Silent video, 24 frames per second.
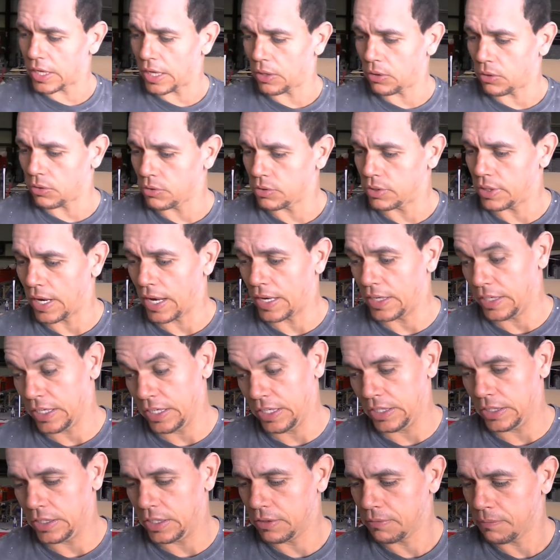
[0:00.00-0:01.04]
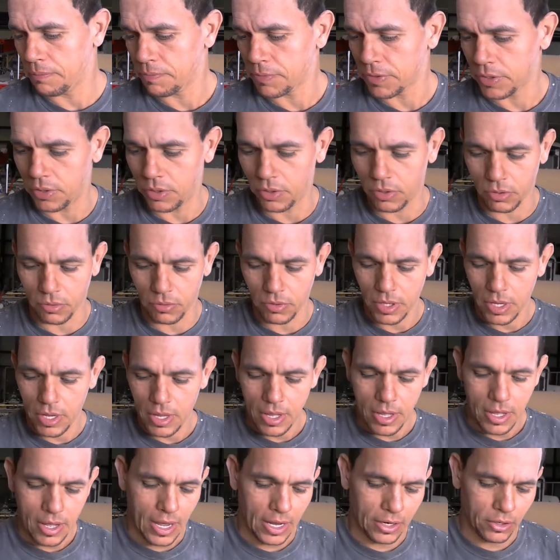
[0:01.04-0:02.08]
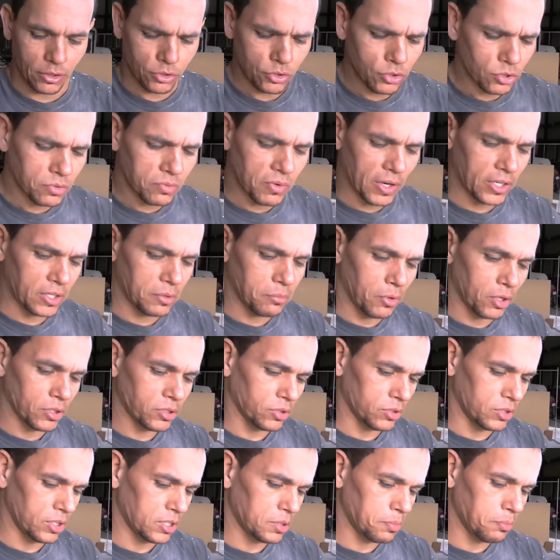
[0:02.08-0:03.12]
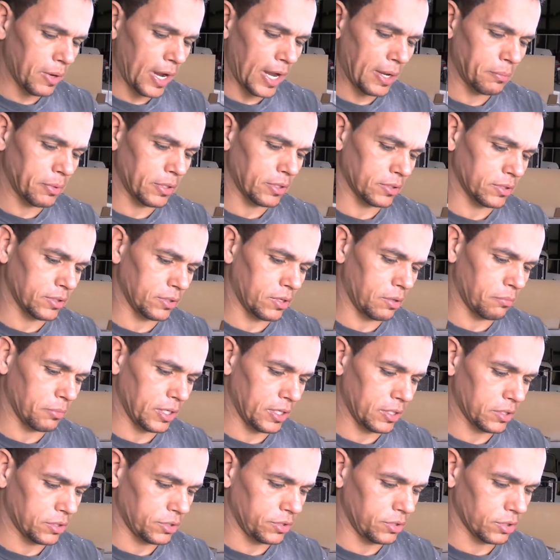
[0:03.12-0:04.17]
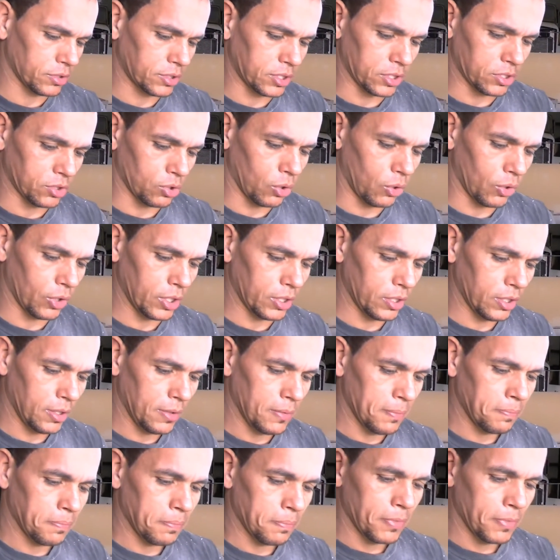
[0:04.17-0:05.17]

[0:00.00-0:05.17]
scale that I need, you know. I don't use very much of this bike because, you know, I mean, it's just a toy,